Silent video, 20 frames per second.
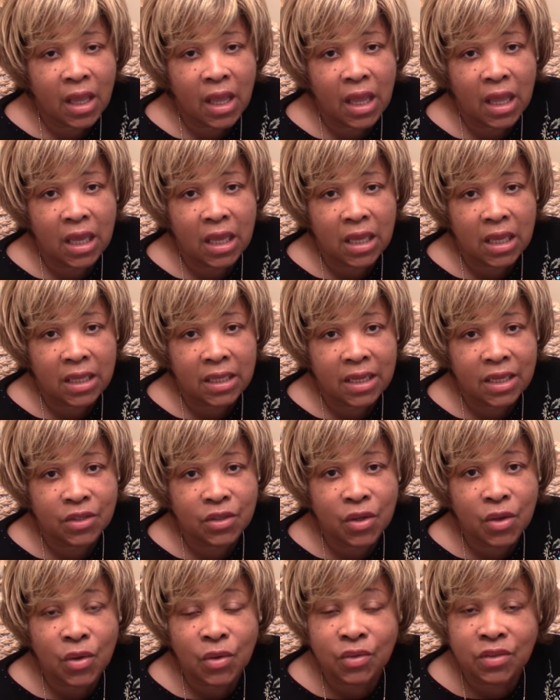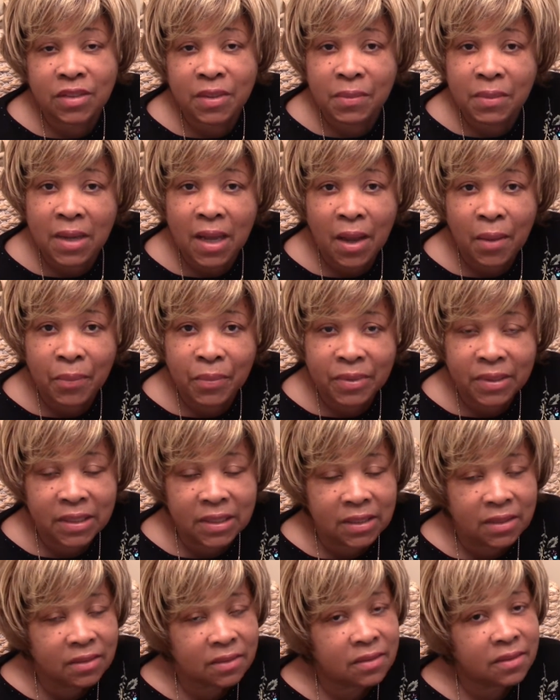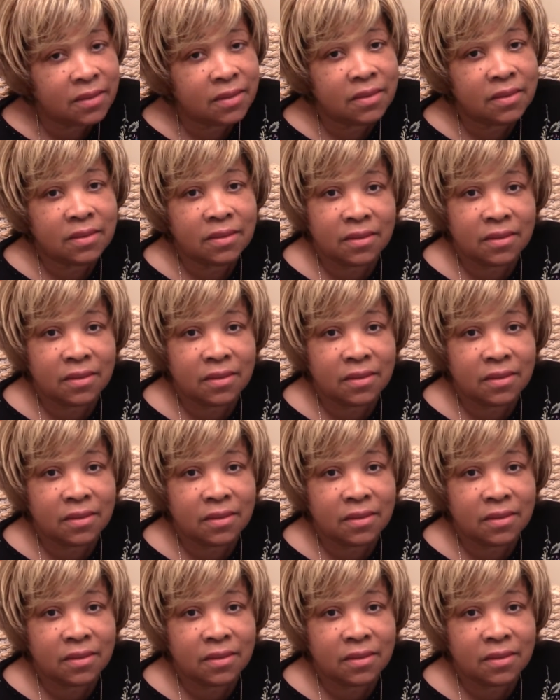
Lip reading: And I know some companies